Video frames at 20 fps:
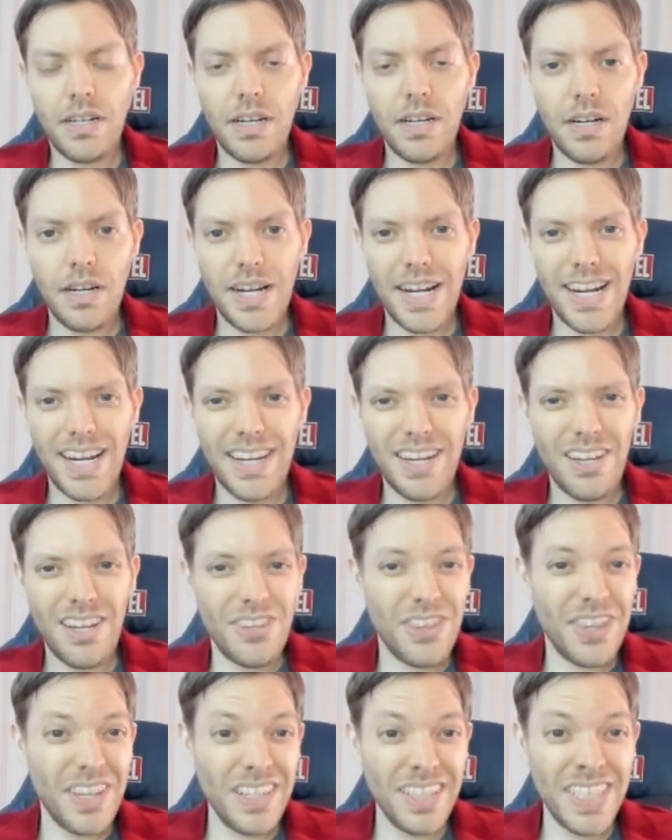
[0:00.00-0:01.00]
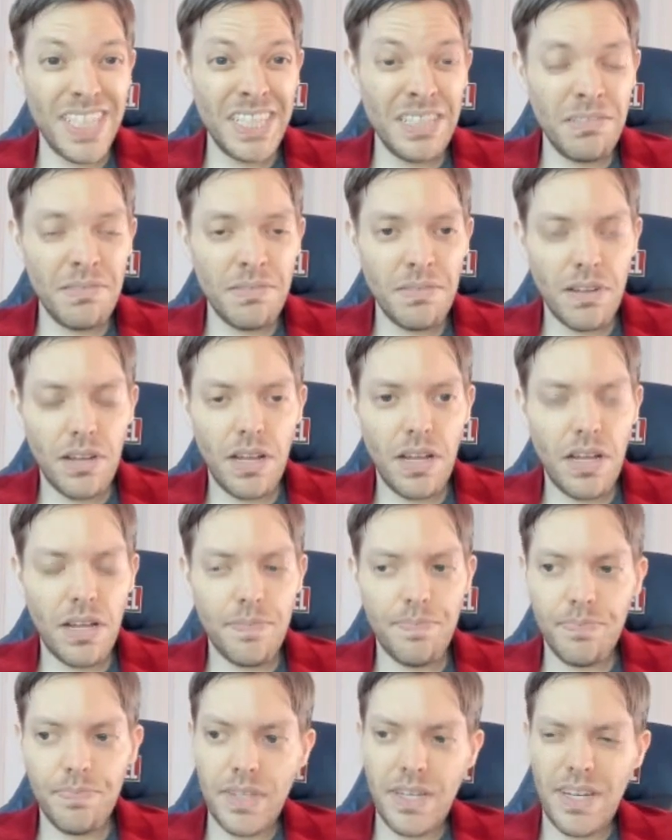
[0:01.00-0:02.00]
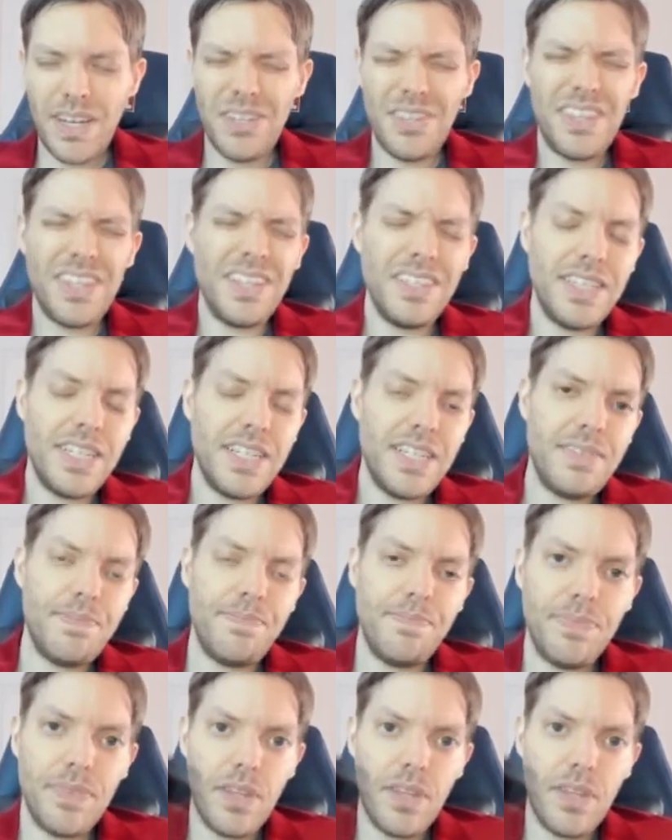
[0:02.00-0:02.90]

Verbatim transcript: are at Athelion? Ah, not Athelion.